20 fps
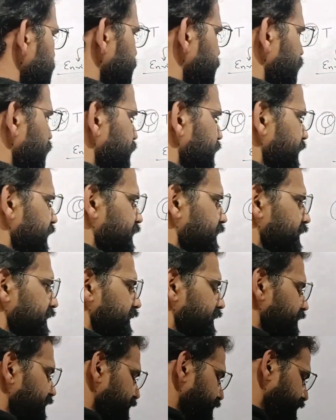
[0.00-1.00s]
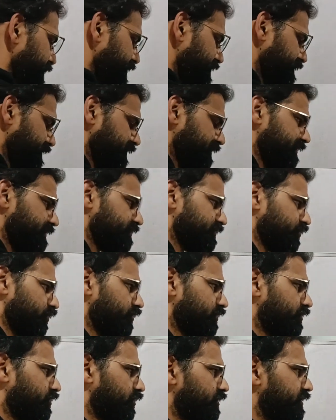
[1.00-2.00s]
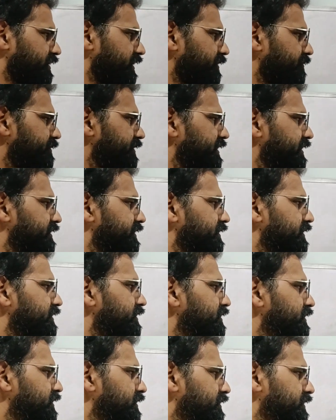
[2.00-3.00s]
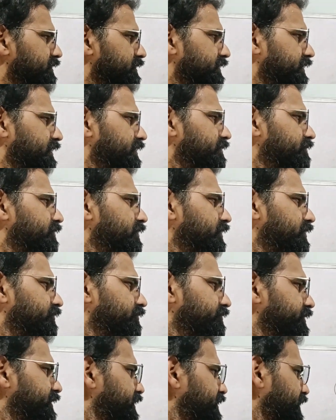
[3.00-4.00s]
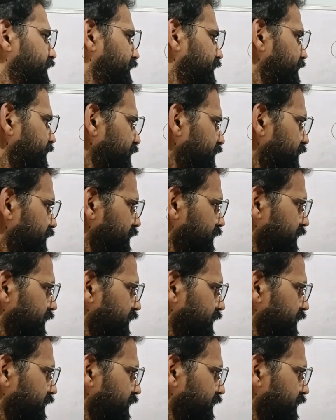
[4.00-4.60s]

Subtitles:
protected, means it is not contaminated, then we can